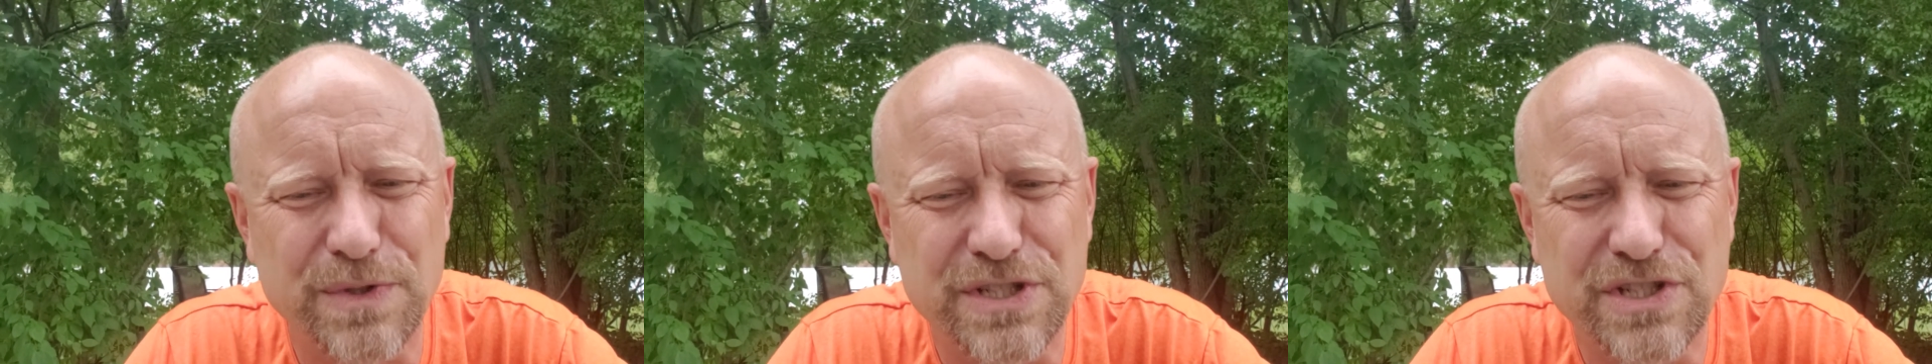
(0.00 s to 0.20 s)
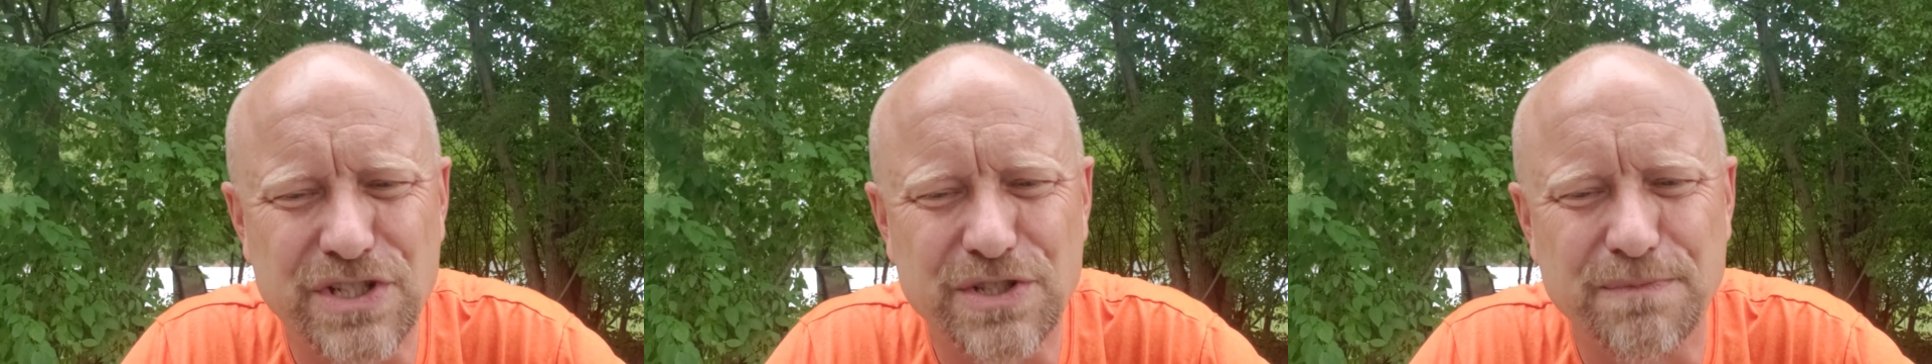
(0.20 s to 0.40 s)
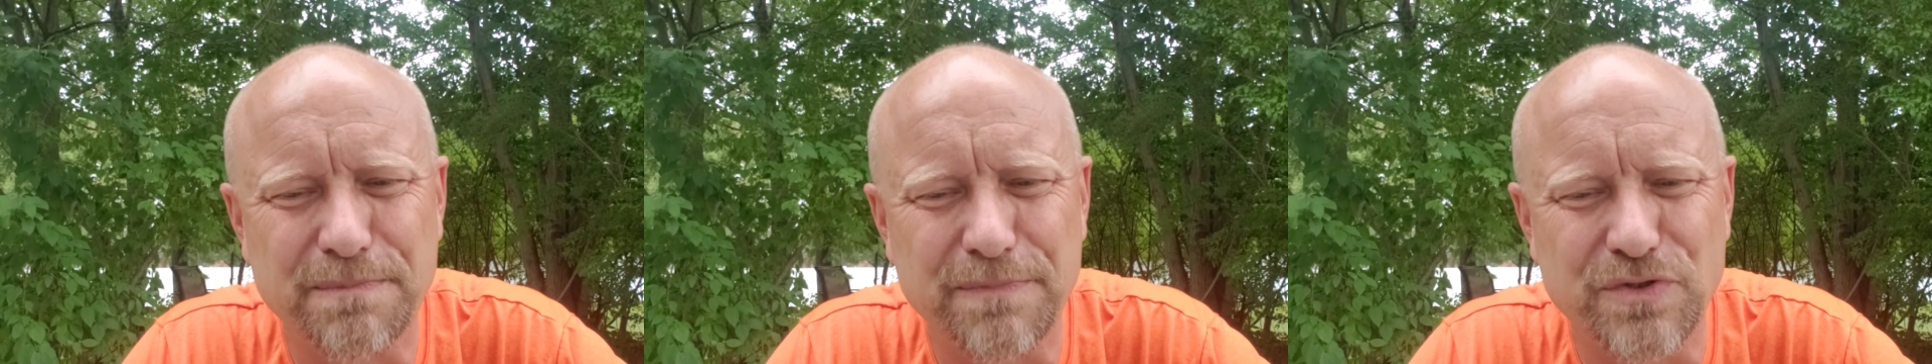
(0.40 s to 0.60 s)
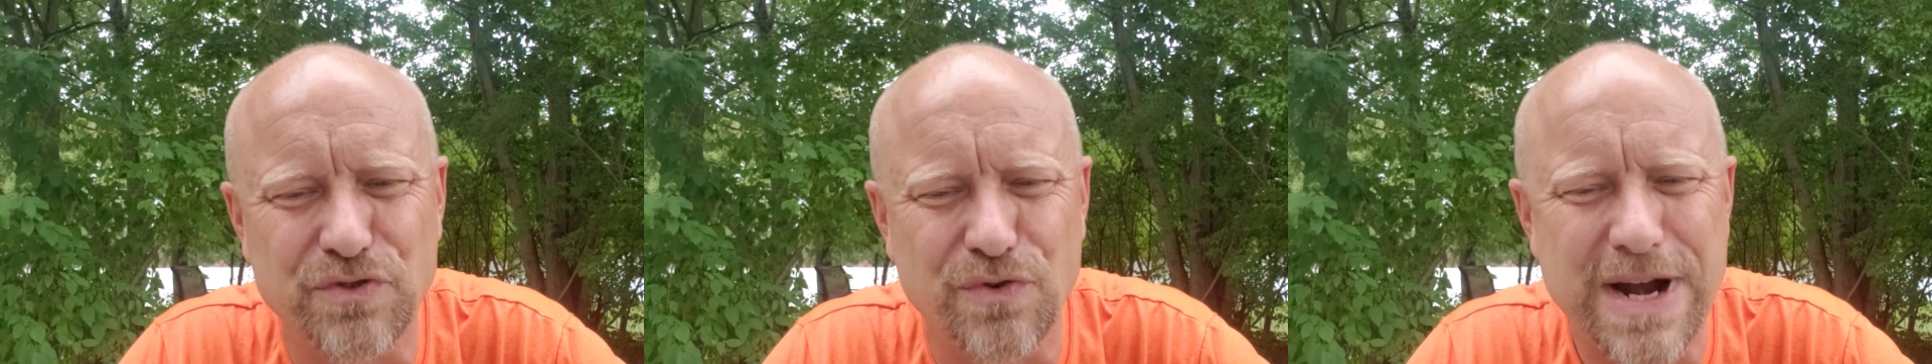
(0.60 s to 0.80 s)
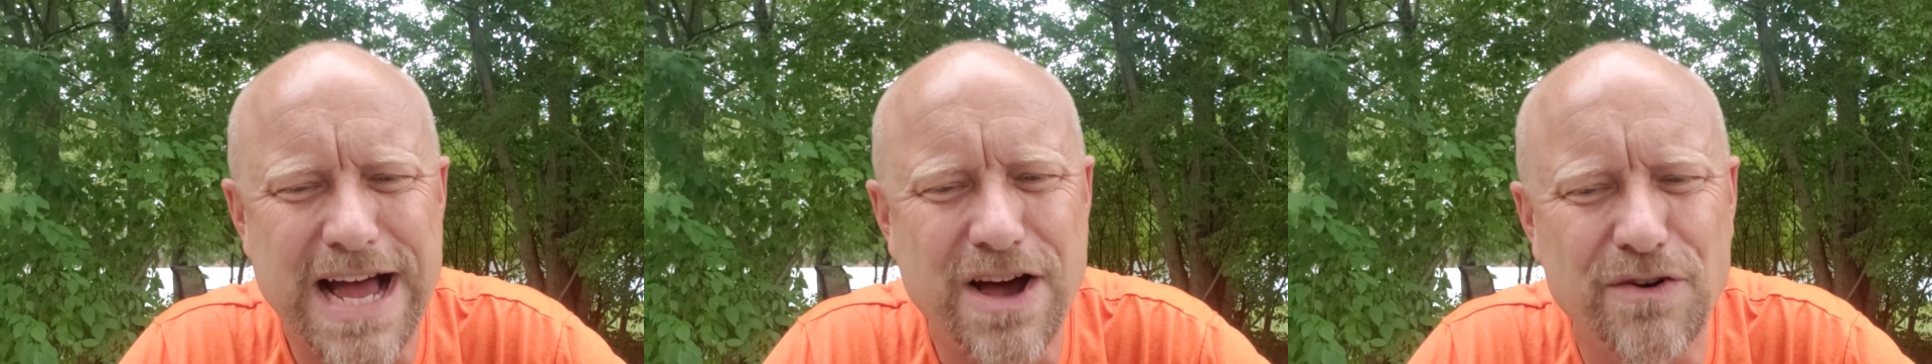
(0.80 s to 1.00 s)
was just
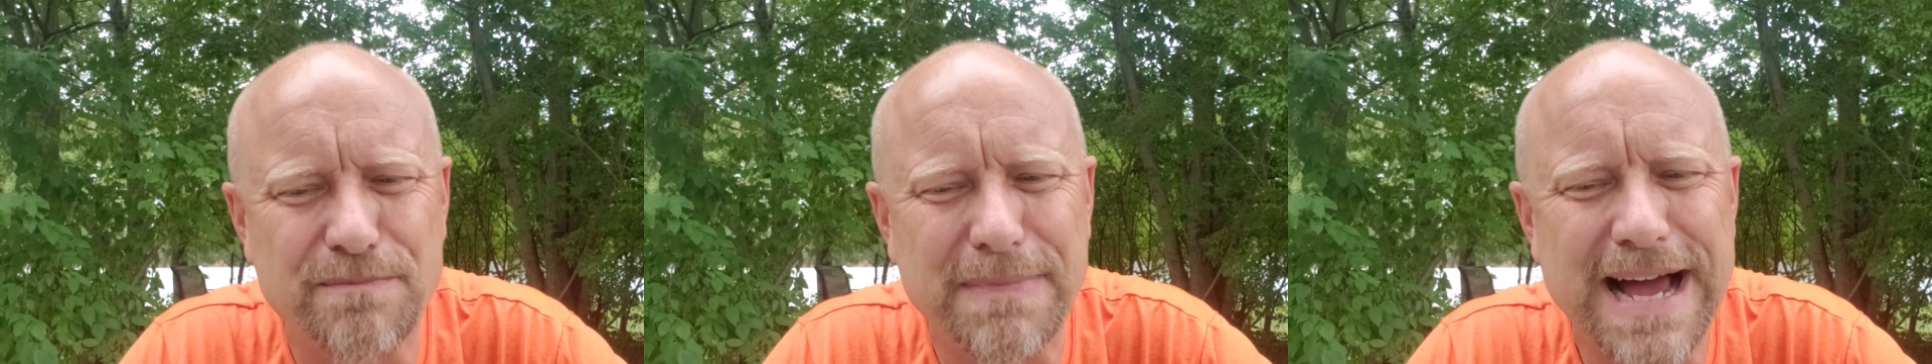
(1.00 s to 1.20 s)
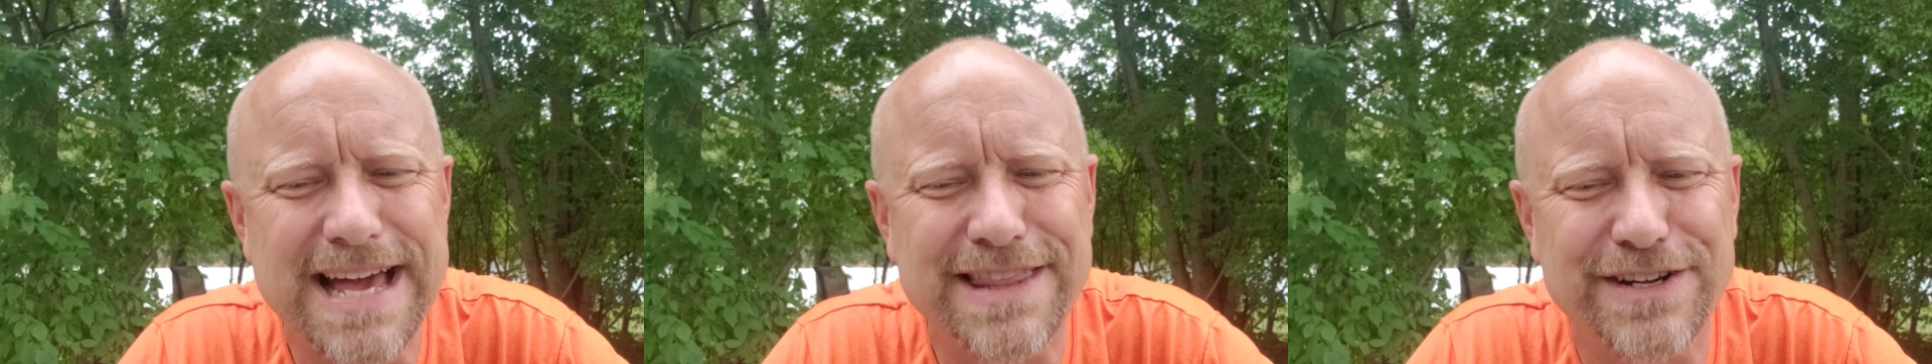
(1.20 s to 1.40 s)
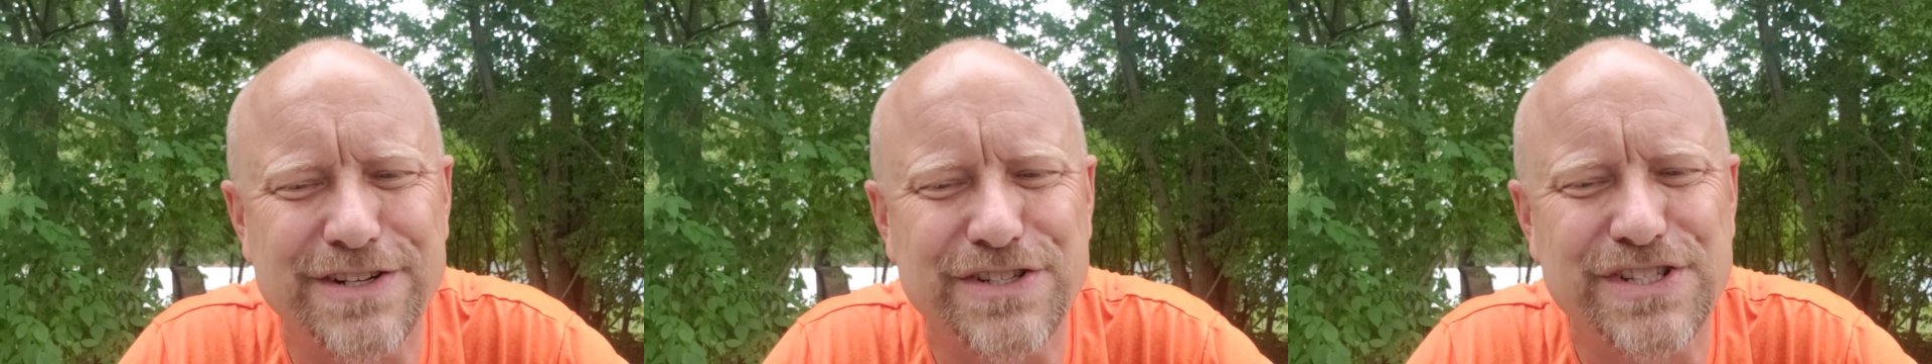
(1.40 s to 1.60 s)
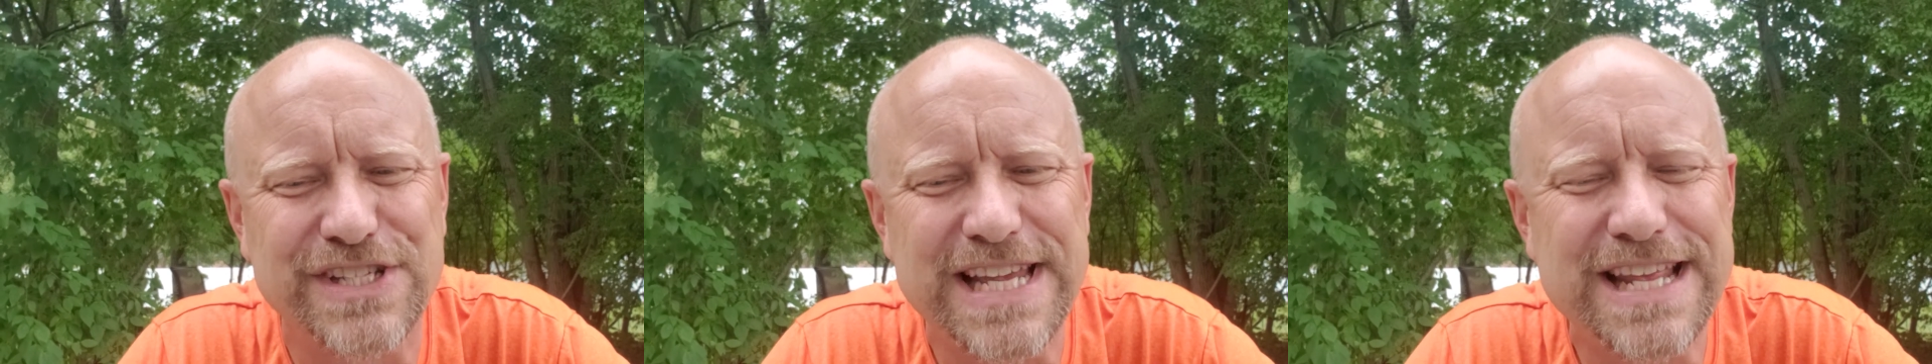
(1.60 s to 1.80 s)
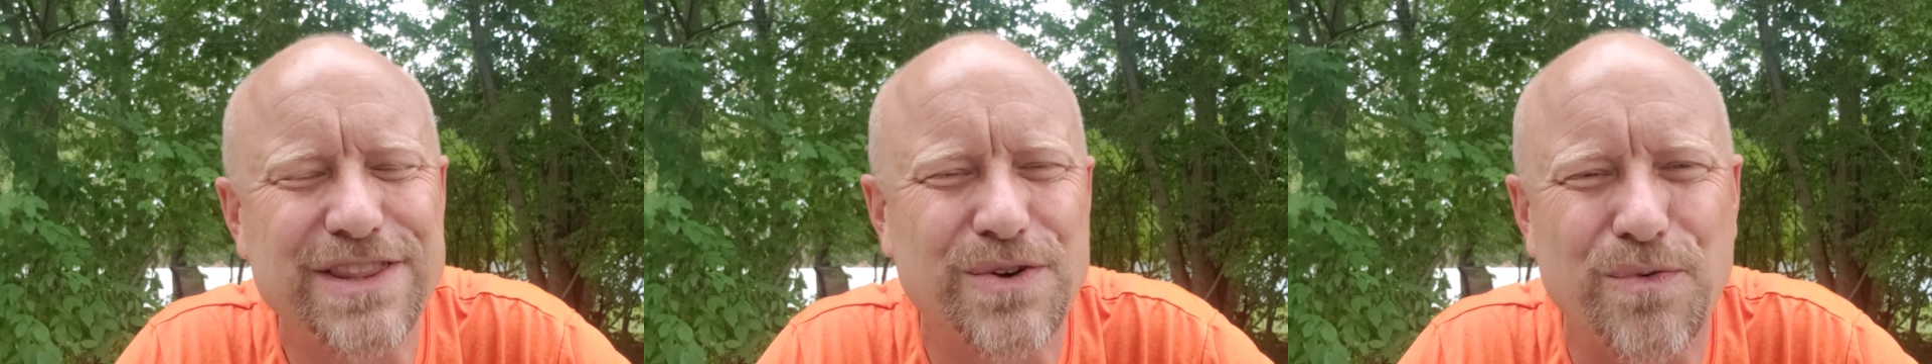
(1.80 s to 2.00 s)
drowned by their sin.